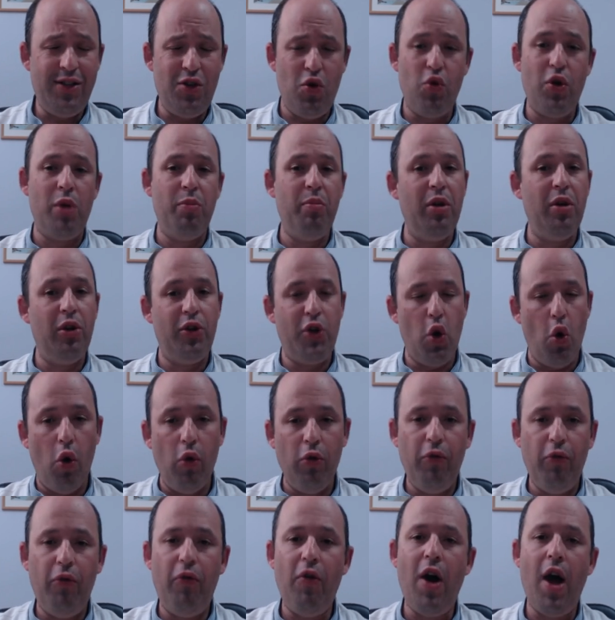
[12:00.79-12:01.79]
You can build your
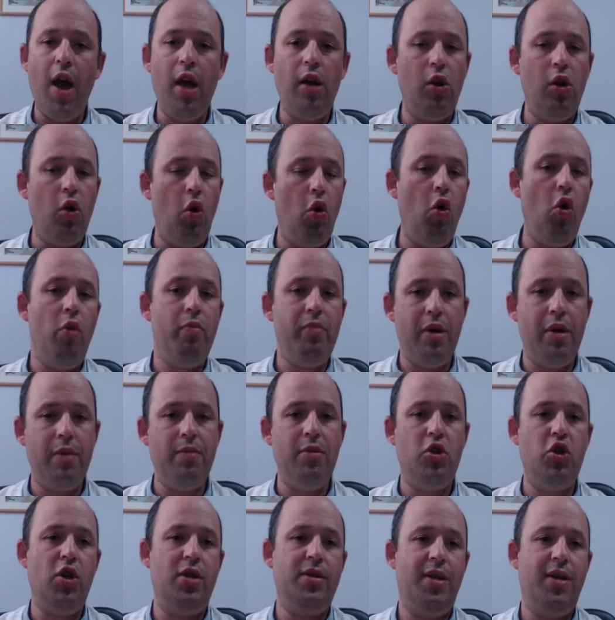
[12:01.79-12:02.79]
own file, or
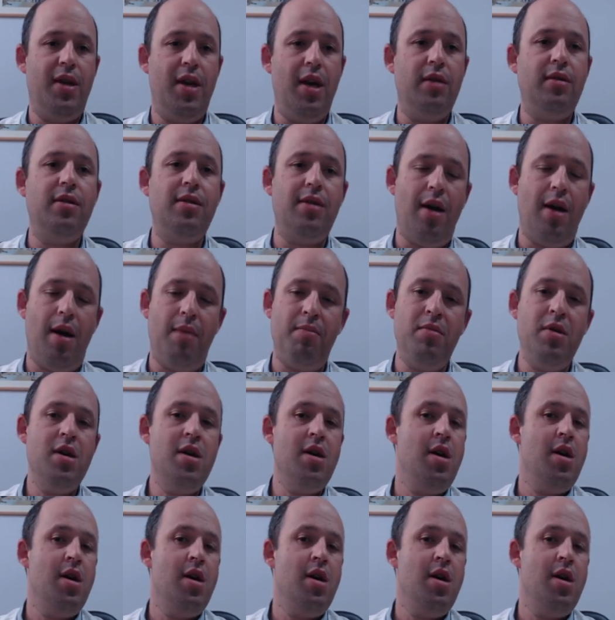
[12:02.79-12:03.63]
maybe just get some